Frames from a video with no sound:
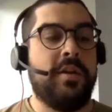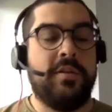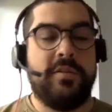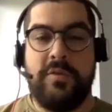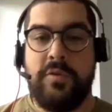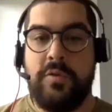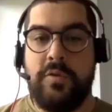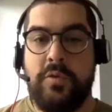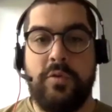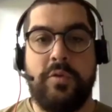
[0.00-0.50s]

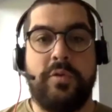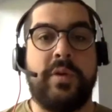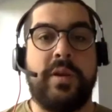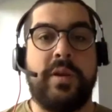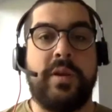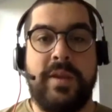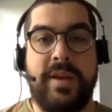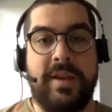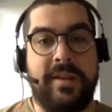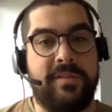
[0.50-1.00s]
2-3
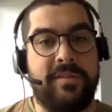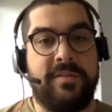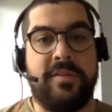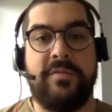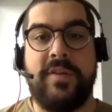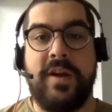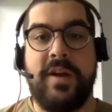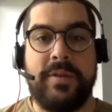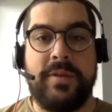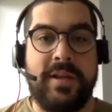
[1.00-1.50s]
minutes to
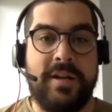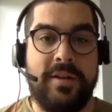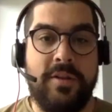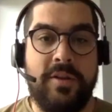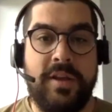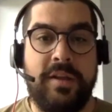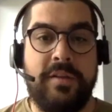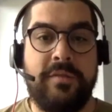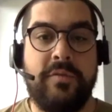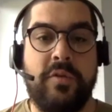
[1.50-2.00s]
find what they're
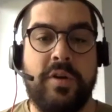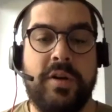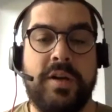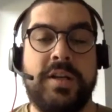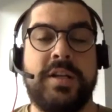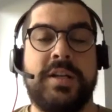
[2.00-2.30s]
looking for.